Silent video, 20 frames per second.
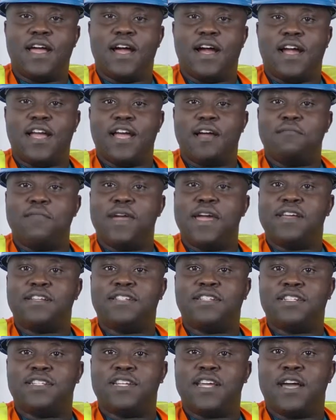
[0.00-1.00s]
I am
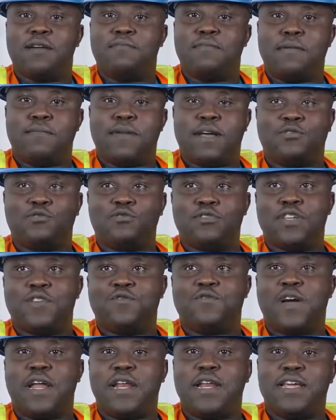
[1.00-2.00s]
engineer Babatunde
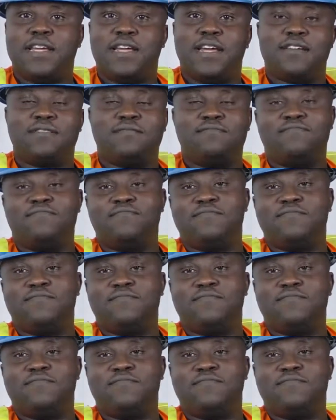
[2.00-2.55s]
Faleye,